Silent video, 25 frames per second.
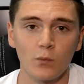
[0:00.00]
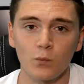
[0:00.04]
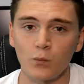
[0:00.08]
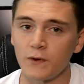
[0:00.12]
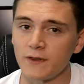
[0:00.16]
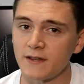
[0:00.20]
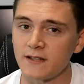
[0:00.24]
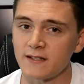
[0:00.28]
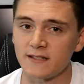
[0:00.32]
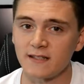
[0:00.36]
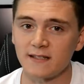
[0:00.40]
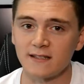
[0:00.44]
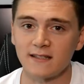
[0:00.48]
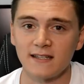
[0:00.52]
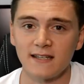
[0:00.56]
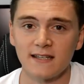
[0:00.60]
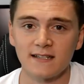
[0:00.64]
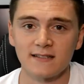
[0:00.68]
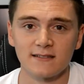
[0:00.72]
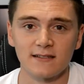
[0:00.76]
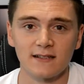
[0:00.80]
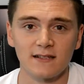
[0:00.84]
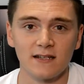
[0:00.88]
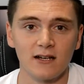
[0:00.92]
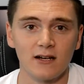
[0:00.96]
Whether it's a
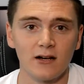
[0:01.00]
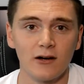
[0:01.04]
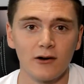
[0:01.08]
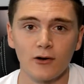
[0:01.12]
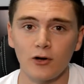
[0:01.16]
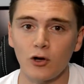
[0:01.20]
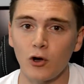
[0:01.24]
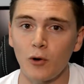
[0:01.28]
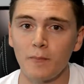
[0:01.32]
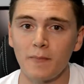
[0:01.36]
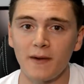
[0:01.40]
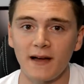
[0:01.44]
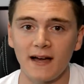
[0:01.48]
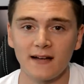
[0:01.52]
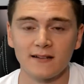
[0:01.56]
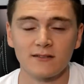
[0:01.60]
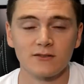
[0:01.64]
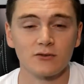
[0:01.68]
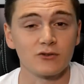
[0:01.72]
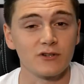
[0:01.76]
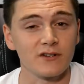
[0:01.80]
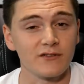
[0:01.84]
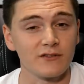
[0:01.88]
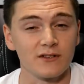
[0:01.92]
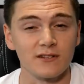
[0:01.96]
DSLR,
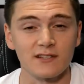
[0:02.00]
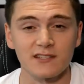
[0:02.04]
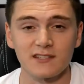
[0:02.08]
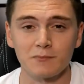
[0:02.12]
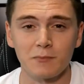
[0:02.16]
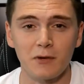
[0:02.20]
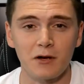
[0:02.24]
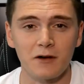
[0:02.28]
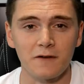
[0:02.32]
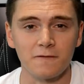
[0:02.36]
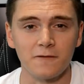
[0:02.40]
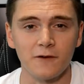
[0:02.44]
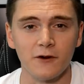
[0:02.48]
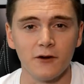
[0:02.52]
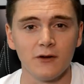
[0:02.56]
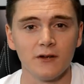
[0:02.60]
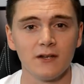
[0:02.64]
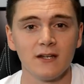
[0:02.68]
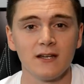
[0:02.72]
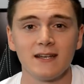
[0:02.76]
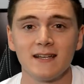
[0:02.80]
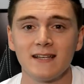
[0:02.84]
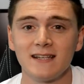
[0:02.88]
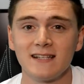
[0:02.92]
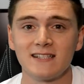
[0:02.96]
compact, or even a
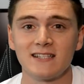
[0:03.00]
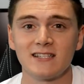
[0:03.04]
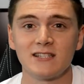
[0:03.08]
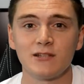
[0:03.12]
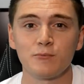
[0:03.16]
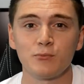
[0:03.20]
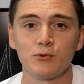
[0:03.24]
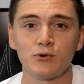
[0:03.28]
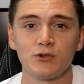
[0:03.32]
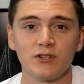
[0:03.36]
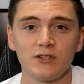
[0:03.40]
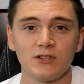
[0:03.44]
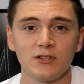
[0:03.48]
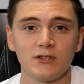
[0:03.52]
smartphone, it's simple to